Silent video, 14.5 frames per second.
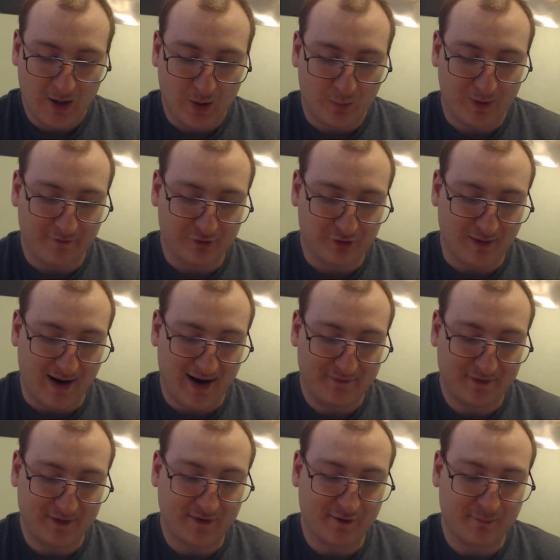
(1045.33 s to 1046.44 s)
We have arrived
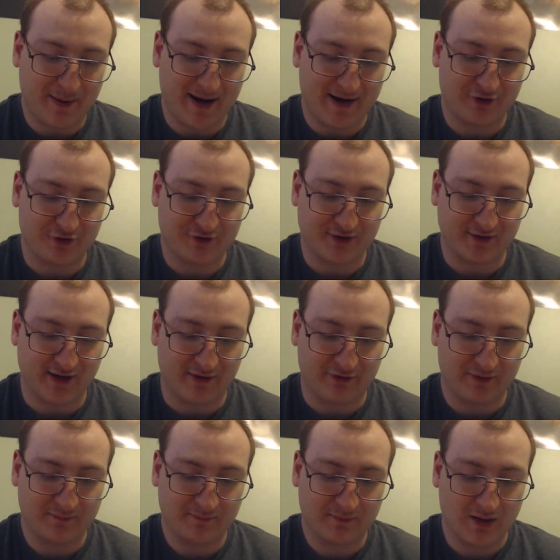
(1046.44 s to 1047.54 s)
at Dismander, said
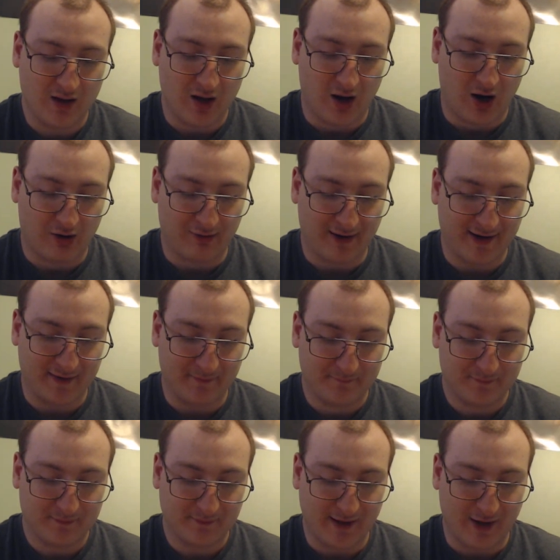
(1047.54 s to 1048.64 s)
Devon. All right,
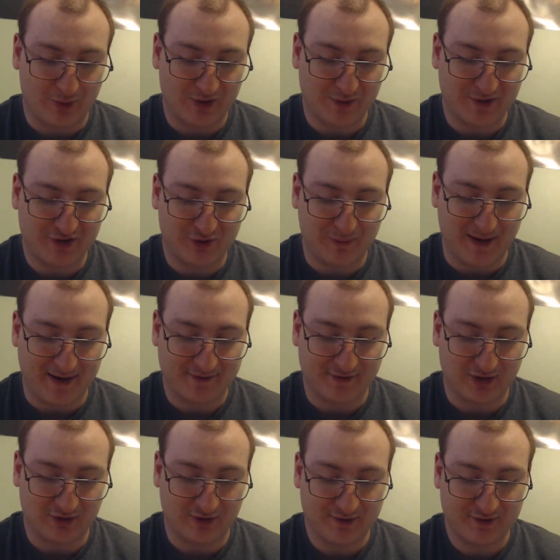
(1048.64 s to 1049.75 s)
now what do we do? asked
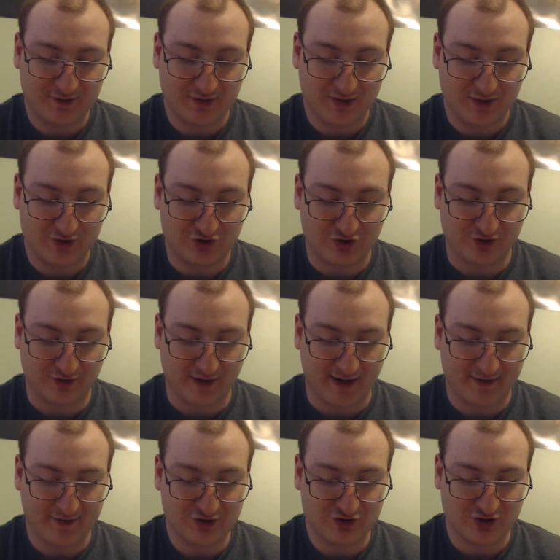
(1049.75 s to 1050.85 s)
Douglas. Just
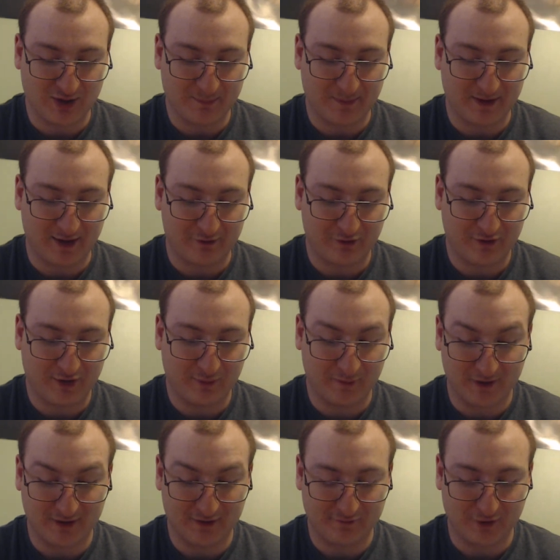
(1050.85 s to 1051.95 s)
land this ship and everything
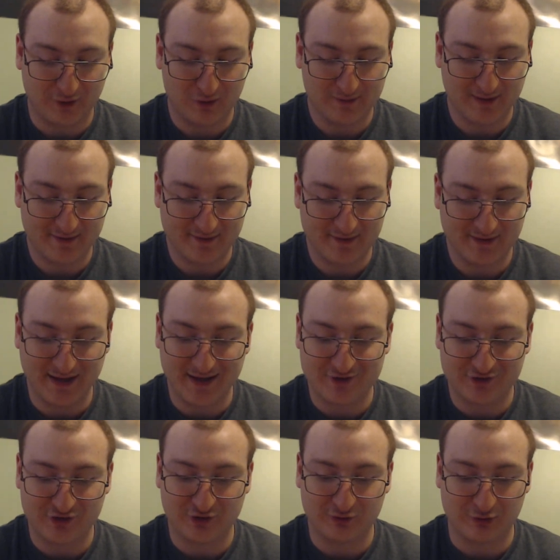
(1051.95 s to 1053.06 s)
will unfold as it needs
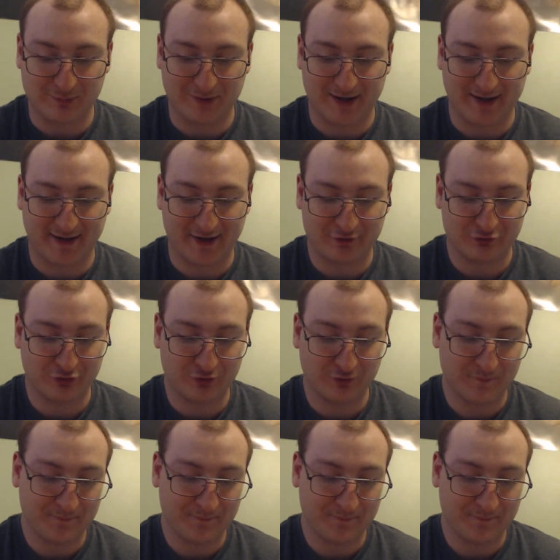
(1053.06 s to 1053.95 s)
to, replied Andrew.